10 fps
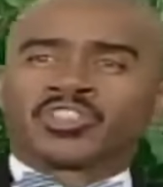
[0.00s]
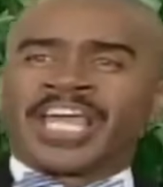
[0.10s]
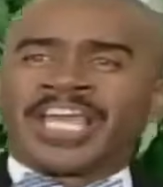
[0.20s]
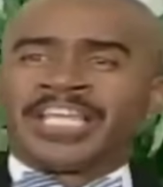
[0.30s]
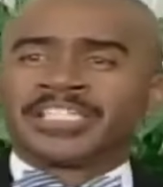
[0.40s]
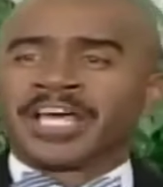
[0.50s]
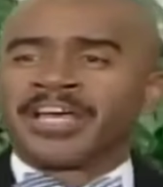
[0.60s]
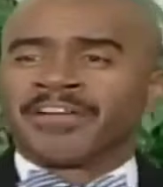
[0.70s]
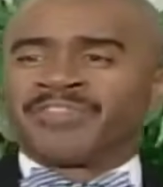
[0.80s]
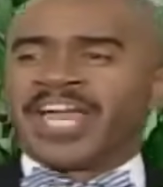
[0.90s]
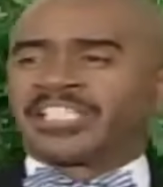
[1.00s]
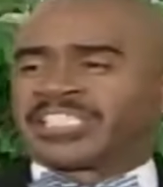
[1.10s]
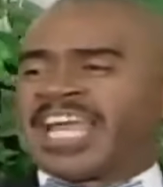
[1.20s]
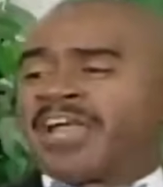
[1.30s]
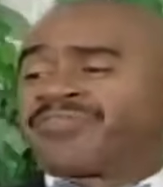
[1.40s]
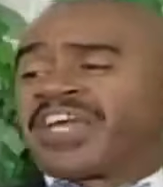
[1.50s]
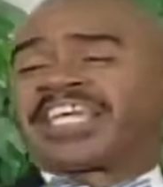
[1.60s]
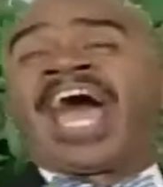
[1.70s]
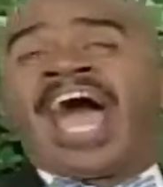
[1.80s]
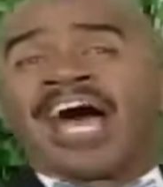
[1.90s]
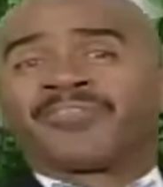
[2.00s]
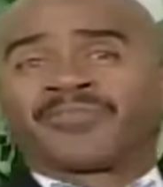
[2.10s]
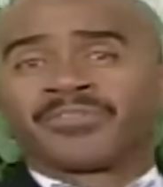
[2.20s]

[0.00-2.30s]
days, they said the calf.